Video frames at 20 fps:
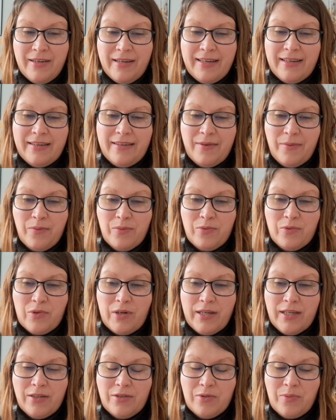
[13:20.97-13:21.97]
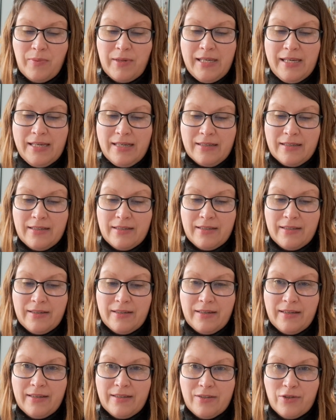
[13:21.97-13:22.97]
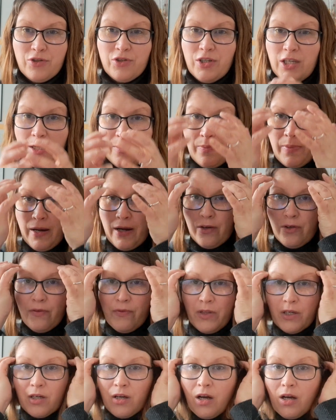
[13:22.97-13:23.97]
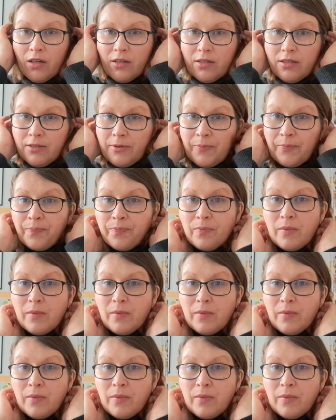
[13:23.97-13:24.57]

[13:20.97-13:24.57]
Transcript: and I'm trying to make a sheep out of the cotton.